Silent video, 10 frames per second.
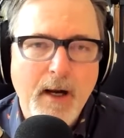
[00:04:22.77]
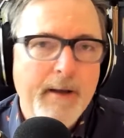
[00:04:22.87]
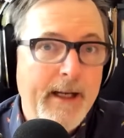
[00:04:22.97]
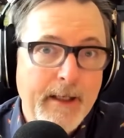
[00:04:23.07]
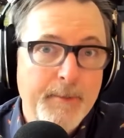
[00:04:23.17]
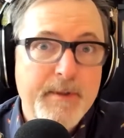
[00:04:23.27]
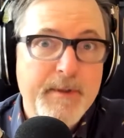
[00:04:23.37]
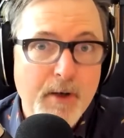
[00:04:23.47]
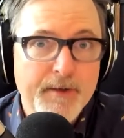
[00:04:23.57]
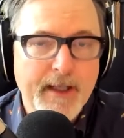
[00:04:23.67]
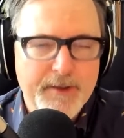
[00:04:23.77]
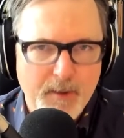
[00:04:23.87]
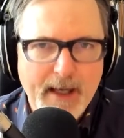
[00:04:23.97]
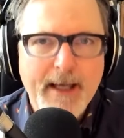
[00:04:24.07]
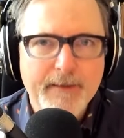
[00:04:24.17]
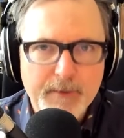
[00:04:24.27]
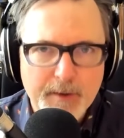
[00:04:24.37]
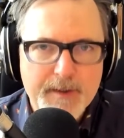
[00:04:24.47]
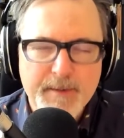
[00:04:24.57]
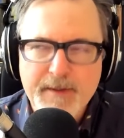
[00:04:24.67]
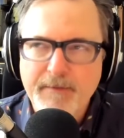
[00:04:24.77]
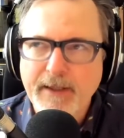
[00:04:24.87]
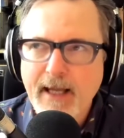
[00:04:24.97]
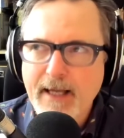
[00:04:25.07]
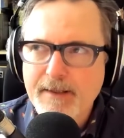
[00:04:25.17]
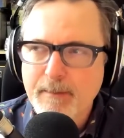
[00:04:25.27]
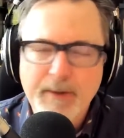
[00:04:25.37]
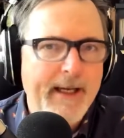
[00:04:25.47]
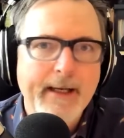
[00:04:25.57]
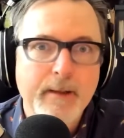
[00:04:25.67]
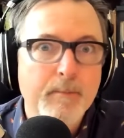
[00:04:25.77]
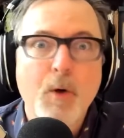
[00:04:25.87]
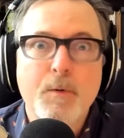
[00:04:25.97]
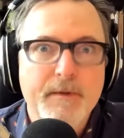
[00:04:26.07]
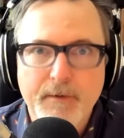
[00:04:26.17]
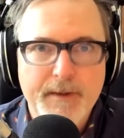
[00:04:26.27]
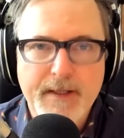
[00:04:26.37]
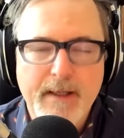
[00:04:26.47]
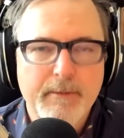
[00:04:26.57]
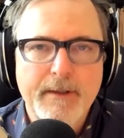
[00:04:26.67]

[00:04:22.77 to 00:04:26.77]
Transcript: I was part of that. So I had a very specific ask about Canada Post, for example.